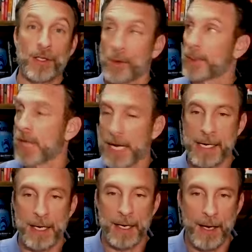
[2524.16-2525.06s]
I'm excited.
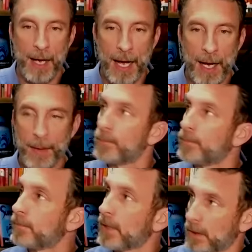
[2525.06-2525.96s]
And
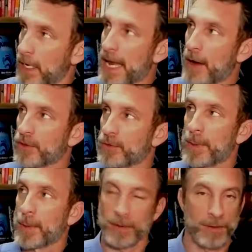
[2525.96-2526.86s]
now it's 3
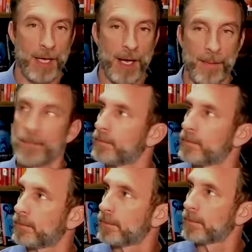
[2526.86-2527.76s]
people.
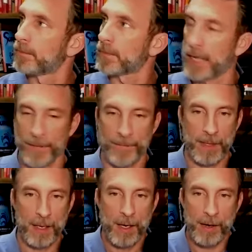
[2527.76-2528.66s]
Yeah.
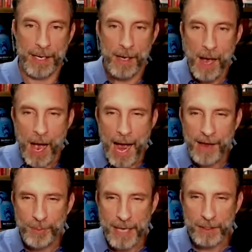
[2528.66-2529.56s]
Okay.
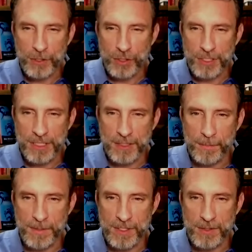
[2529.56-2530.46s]
I've practiced your
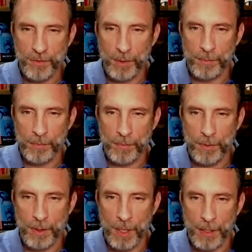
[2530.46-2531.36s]
system. This is from
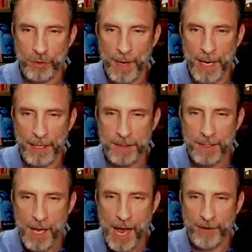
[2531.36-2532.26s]
Johannes.
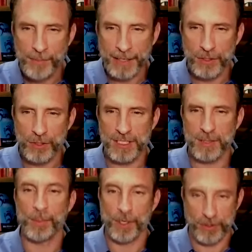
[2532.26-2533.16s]
I've practiced your
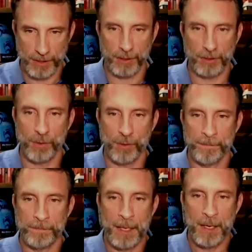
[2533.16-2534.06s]
system personally. Cool.
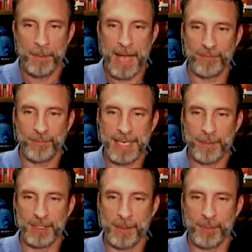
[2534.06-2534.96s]
But haven't been
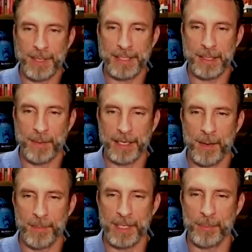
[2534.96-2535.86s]
able to implement it in my
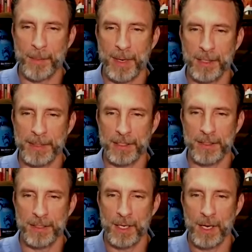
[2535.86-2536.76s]
company, primarily
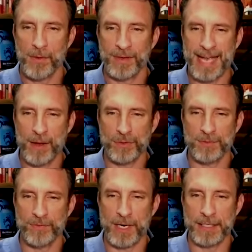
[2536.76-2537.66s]
because of accountants
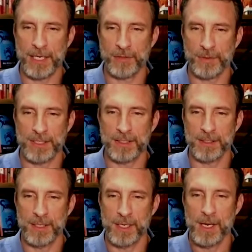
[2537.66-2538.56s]
and finance guys'
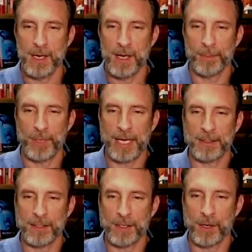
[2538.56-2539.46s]
resistance. I'm planning
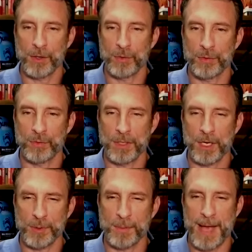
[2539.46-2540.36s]
to go the
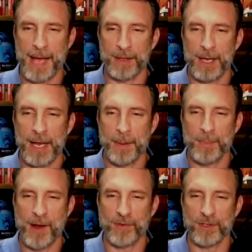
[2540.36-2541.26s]
entrepreneurial path.
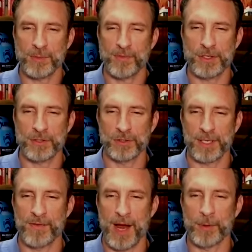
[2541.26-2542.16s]
Profit First Professionals looks
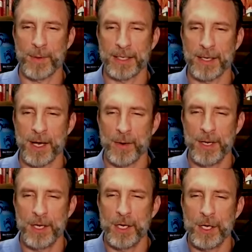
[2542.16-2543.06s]
like a viable way to go.
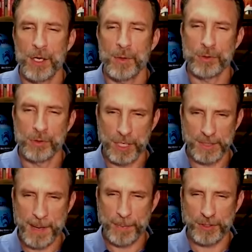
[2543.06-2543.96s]
Does
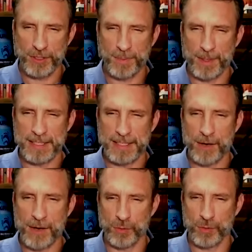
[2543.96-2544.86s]
my personal experience
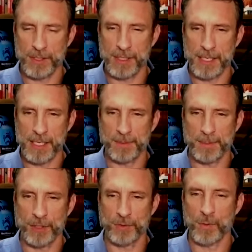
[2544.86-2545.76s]
count toward the
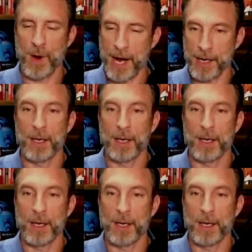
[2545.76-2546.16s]
experience required?